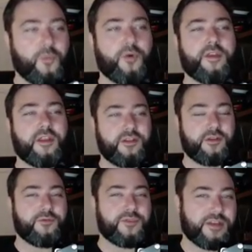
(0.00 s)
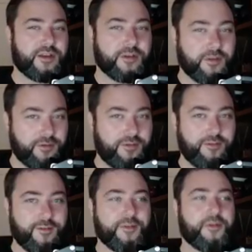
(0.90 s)
what are they going to do in return?
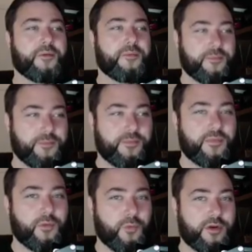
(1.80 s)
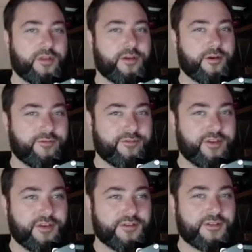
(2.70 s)
Work the cotton
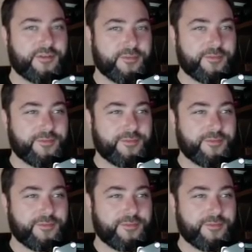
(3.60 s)
fields?